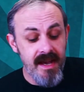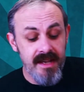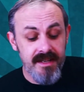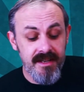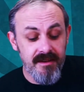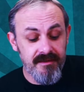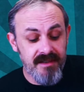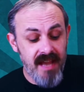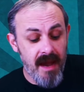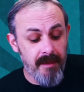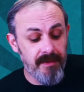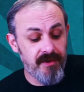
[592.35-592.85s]

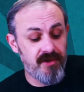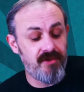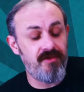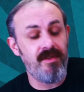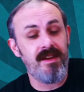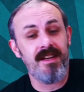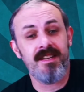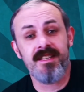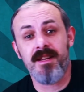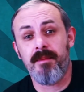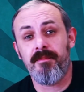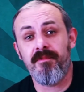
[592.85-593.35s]
So
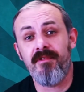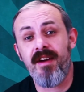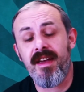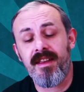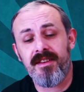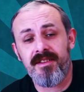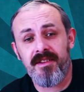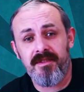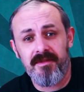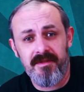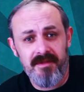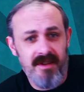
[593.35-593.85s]
Tapestry is number
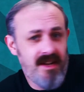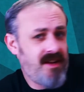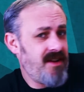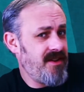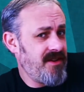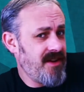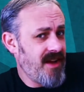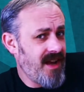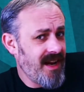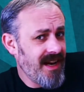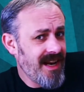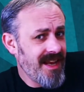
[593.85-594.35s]
8 on
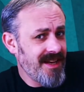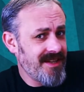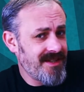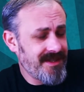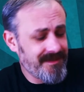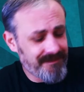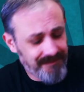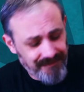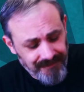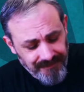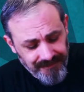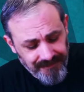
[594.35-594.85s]
our list.